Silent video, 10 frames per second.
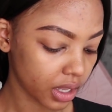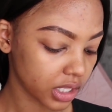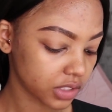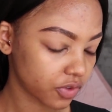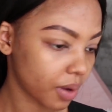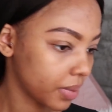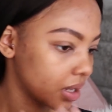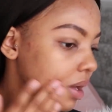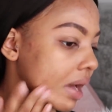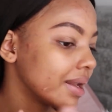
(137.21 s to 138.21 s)
it's from
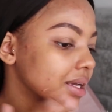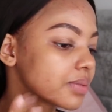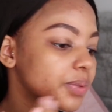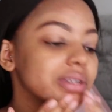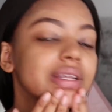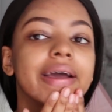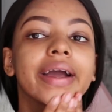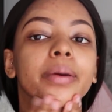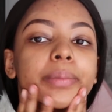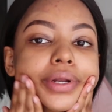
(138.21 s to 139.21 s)
an AliExpress hair
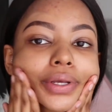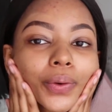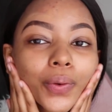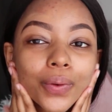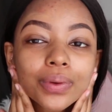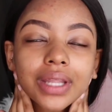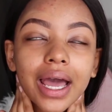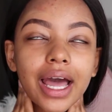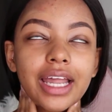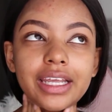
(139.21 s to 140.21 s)
company called
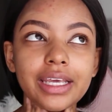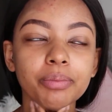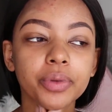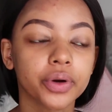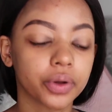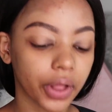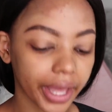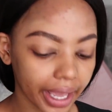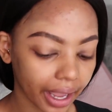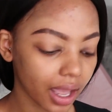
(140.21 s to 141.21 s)
Ali Pro
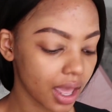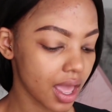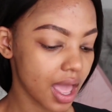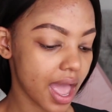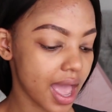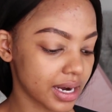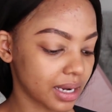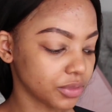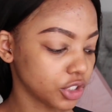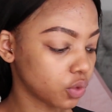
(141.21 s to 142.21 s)
Hair, and
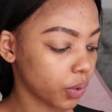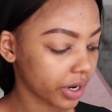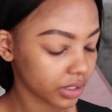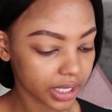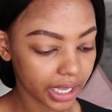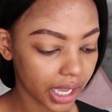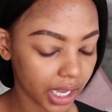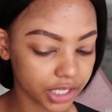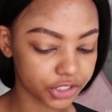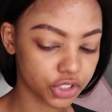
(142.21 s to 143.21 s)
I'm just wearing the
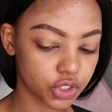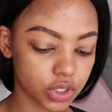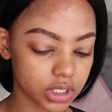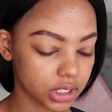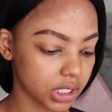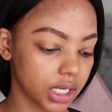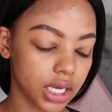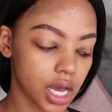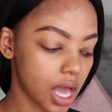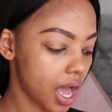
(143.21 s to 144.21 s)
hair just to
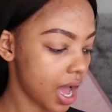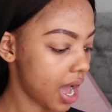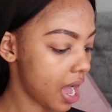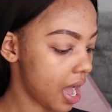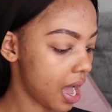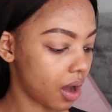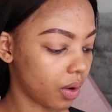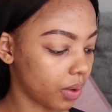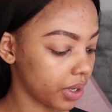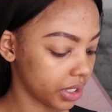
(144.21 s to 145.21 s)
see
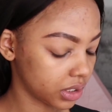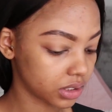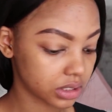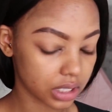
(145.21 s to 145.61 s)
how it